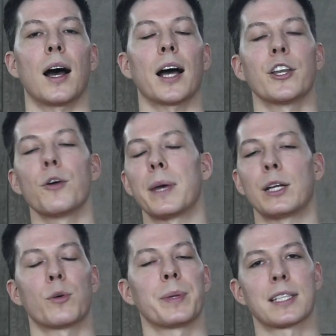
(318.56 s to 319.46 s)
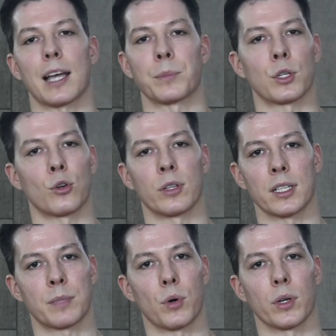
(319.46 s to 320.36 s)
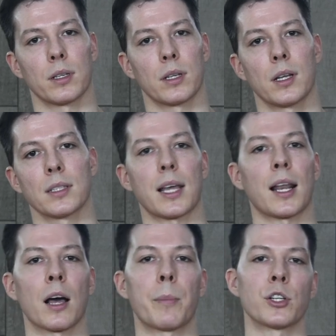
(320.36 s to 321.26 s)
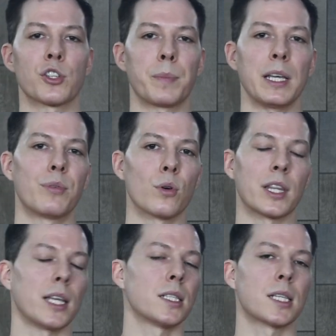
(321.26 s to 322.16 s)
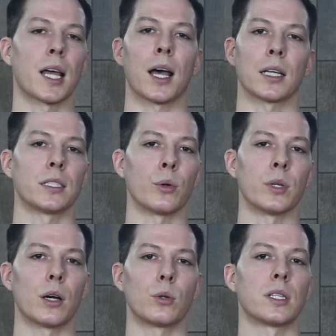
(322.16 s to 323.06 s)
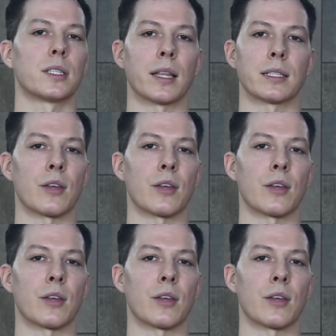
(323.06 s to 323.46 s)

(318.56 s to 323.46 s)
I know many will be skeptical at this point, telling a bunch of people on the internet I don't know to tense